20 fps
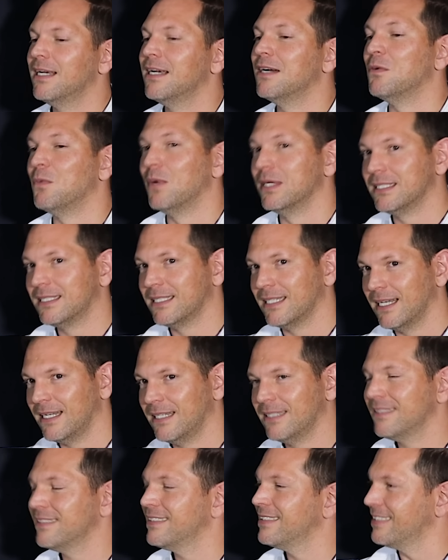Once
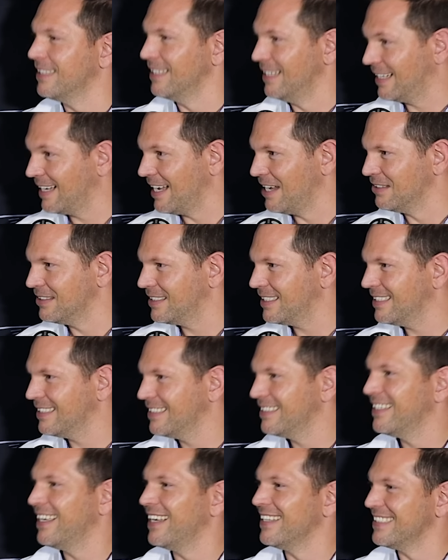again, still
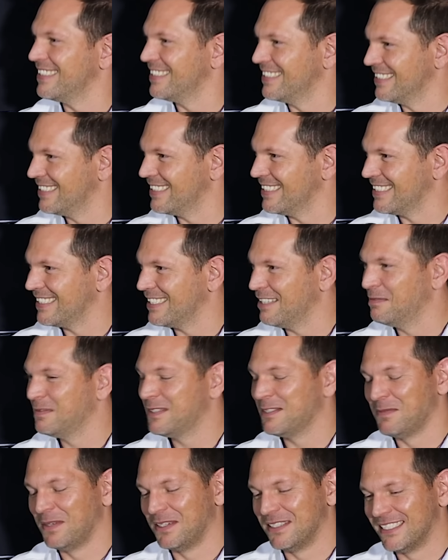accounting and still
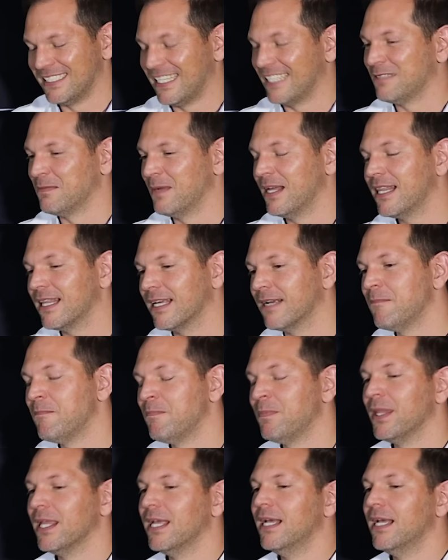systems, because that's my thing.